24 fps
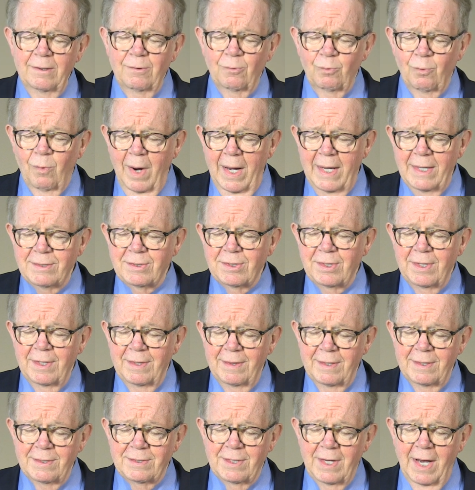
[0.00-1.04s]
Rest
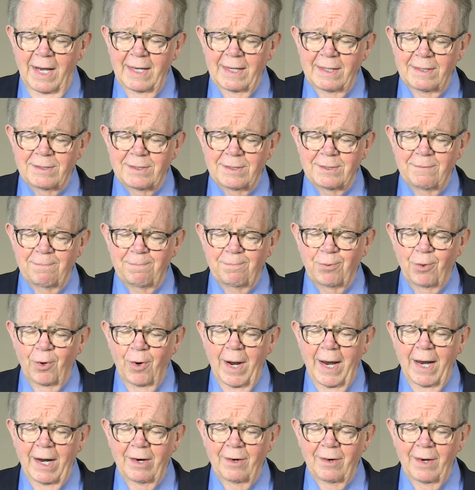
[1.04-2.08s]
in the silence of
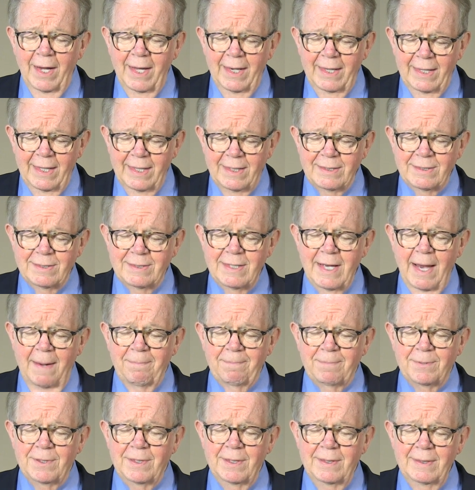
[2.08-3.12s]
prayer and
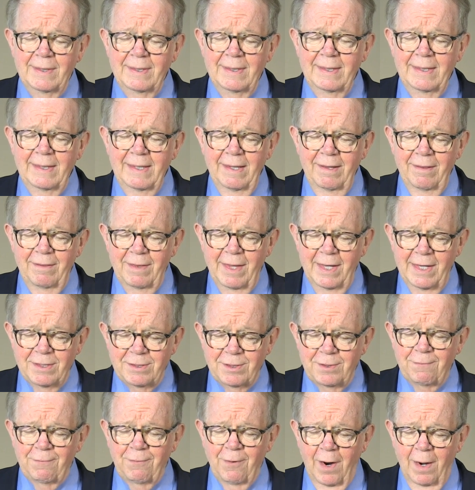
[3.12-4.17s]
accept
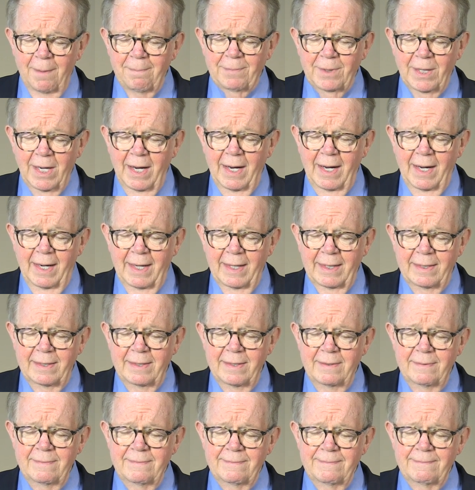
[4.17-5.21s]
this from God.